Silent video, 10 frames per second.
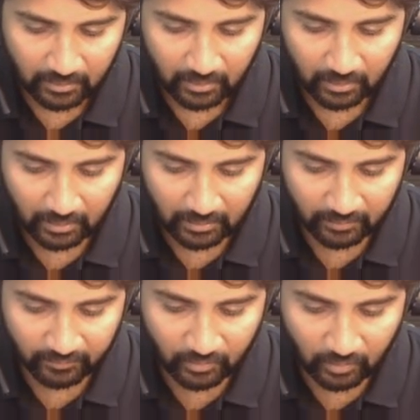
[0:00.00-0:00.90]
and,
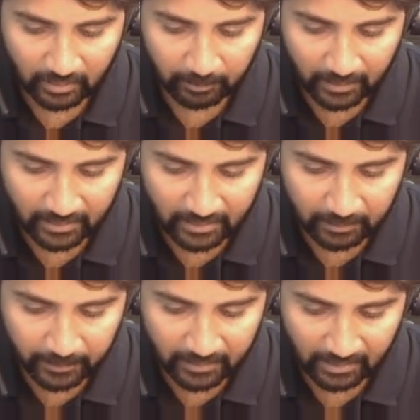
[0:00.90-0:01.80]
and when you are replying
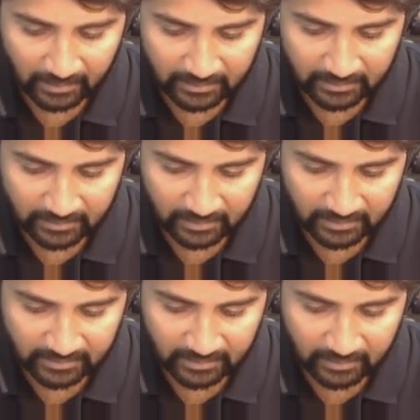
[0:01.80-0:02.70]
it print like this
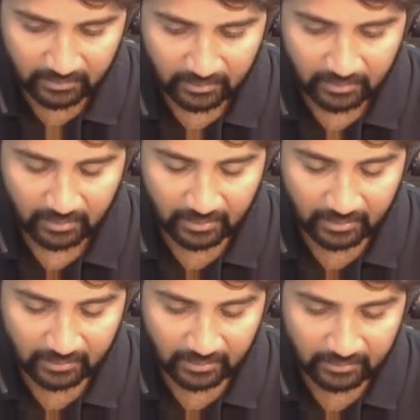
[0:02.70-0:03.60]
agent
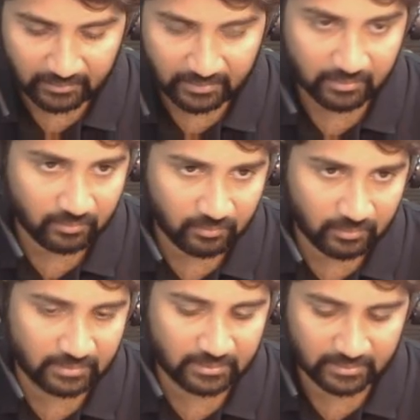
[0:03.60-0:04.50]
greater than then
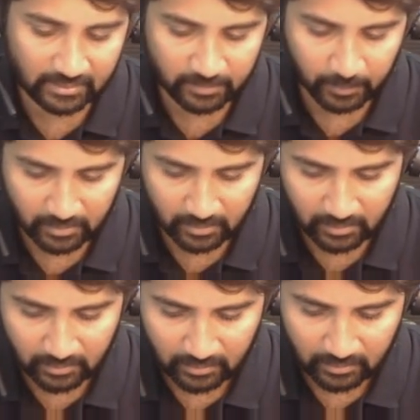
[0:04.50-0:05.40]
agent's response.
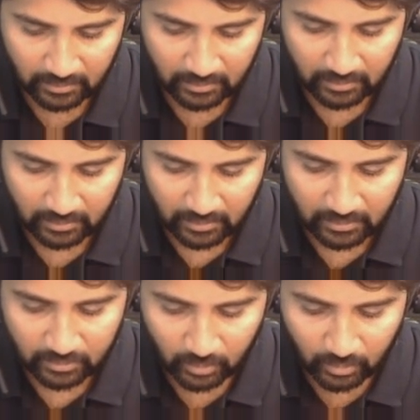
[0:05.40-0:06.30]

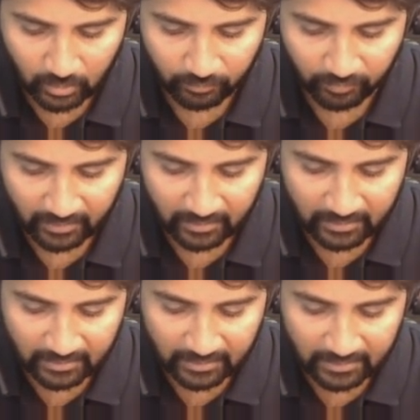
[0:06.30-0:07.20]
So
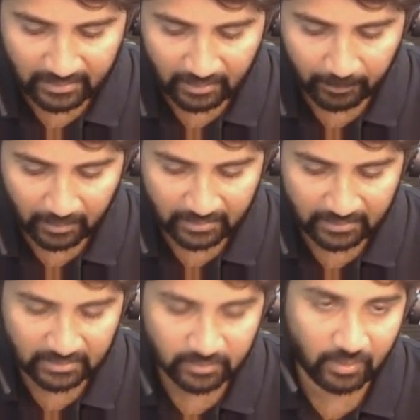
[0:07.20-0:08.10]
finally cleaning up all the
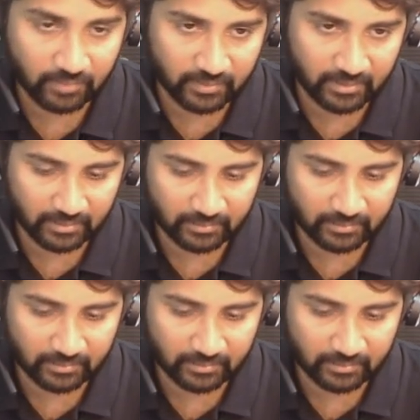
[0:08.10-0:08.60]
agents what we create